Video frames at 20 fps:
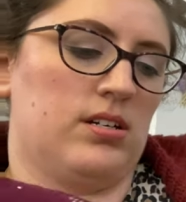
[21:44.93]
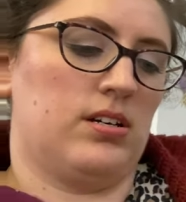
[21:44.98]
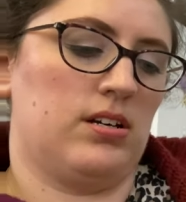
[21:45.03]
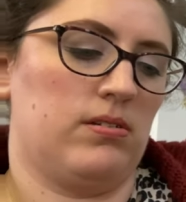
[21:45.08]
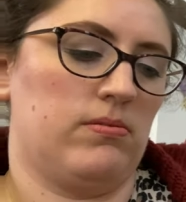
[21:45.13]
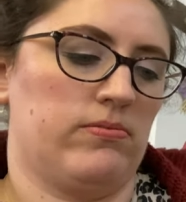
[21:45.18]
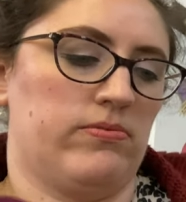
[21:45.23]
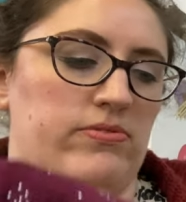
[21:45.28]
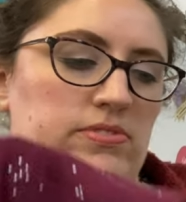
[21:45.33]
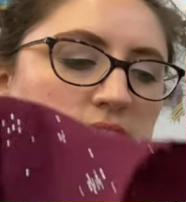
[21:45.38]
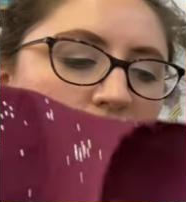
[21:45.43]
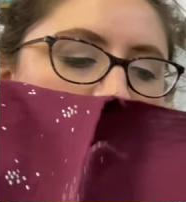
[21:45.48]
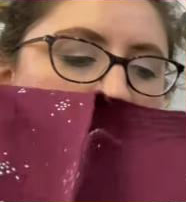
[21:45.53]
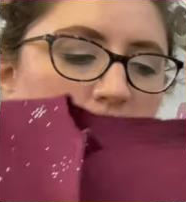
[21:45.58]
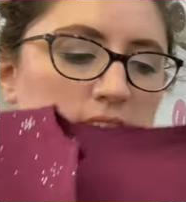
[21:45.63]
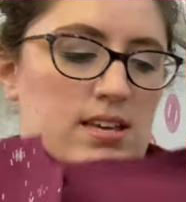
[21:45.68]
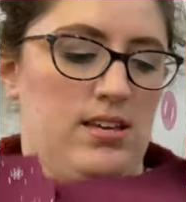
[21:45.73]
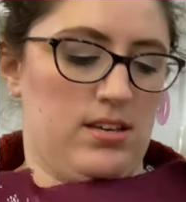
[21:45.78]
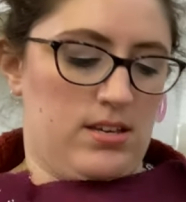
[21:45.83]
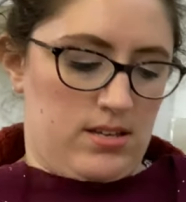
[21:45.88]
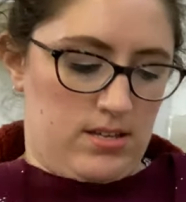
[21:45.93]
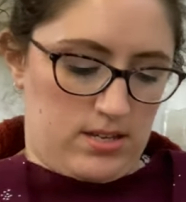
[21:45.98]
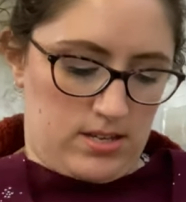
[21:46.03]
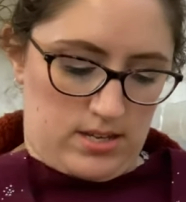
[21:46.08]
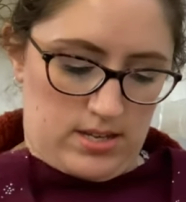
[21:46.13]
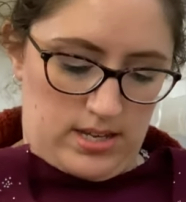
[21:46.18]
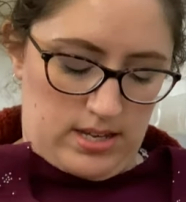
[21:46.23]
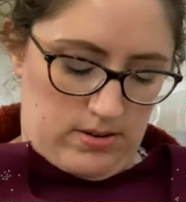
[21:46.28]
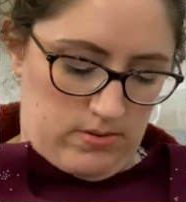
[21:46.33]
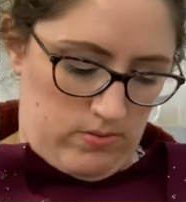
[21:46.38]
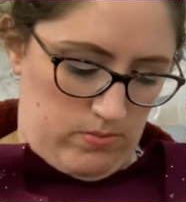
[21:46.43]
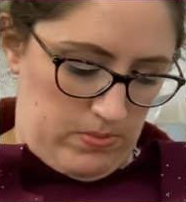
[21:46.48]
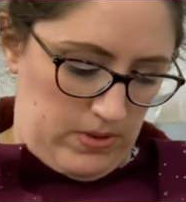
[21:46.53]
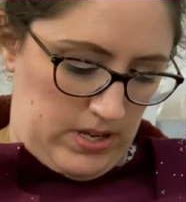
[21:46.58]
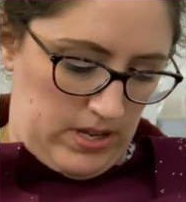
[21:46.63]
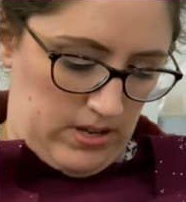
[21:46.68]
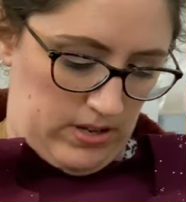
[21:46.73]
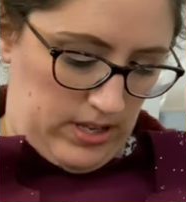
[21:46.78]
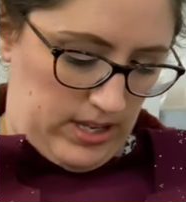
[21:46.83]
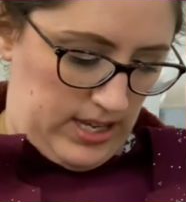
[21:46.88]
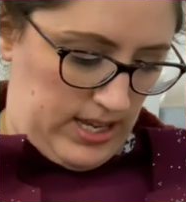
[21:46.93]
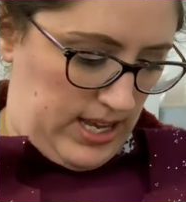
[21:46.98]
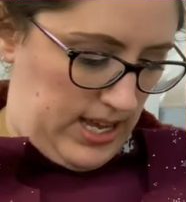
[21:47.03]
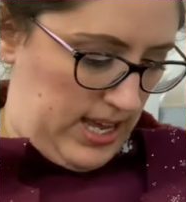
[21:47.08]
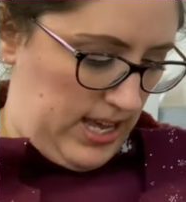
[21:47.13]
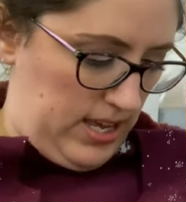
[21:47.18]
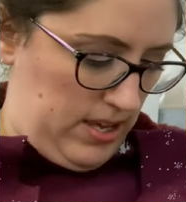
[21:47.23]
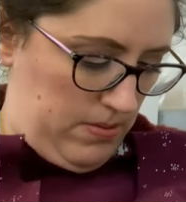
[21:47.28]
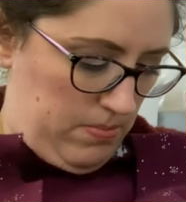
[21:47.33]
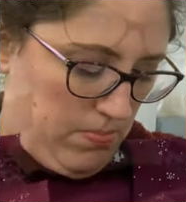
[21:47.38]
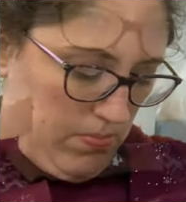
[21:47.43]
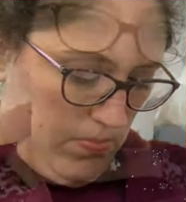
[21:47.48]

Hopefully it will be okay.